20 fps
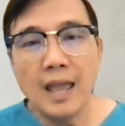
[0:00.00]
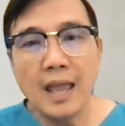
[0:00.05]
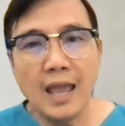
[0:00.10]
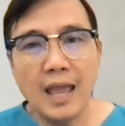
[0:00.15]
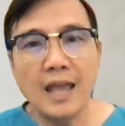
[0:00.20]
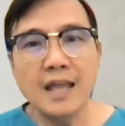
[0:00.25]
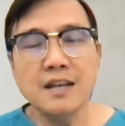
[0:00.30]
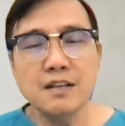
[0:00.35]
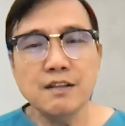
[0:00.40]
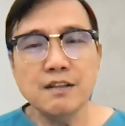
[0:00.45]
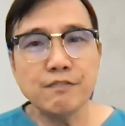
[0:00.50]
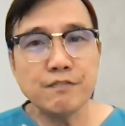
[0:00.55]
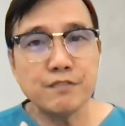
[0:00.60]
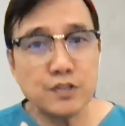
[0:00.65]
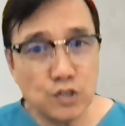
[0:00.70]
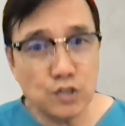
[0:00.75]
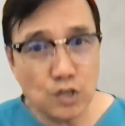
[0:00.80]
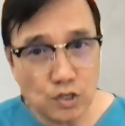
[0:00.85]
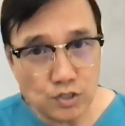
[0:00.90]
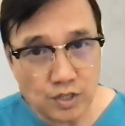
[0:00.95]
and the
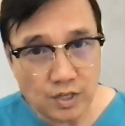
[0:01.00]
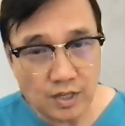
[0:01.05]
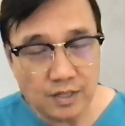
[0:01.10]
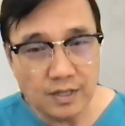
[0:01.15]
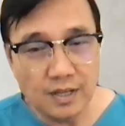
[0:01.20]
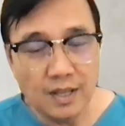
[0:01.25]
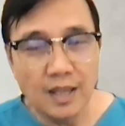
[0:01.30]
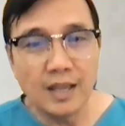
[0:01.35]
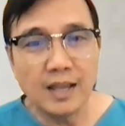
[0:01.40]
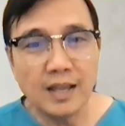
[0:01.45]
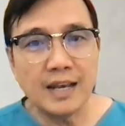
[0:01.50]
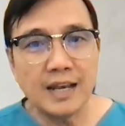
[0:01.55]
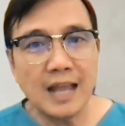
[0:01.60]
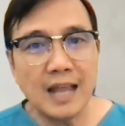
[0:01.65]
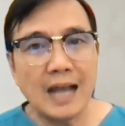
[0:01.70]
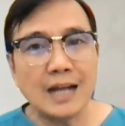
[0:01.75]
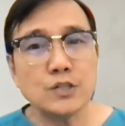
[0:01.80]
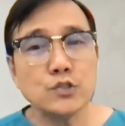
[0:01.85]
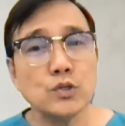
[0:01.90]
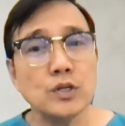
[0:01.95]
physician can
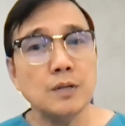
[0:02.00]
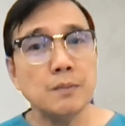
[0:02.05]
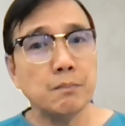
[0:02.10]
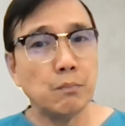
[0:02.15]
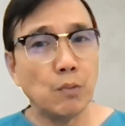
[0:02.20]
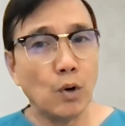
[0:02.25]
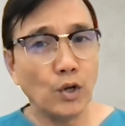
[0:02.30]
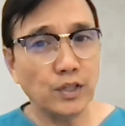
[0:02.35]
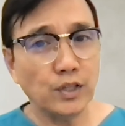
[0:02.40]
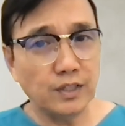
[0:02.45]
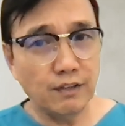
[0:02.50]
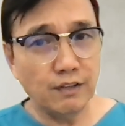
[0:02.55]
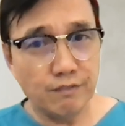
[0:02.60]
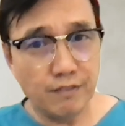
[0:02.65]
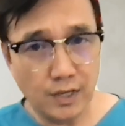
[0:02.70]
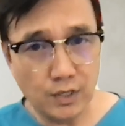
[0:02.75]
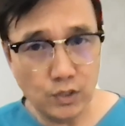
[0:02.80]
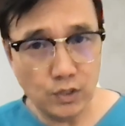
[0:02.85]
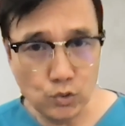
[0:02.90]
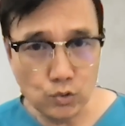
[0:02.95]
actually motivate